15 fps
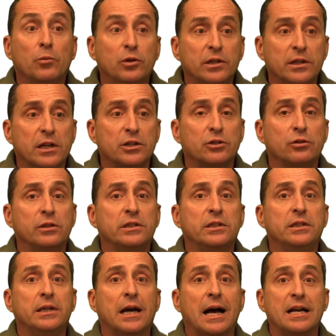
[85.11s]

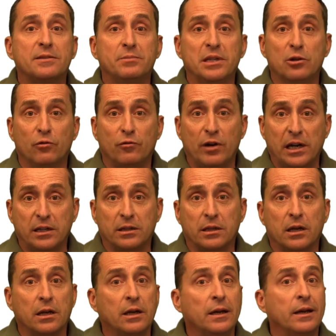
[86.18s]
multinationality has been a
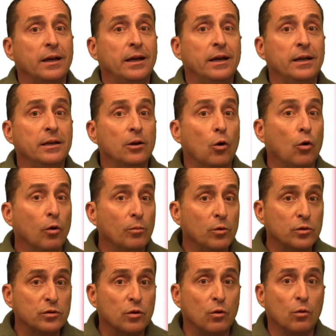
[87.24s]
fact in
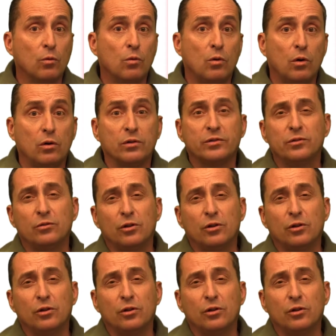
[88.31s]
almost all wars.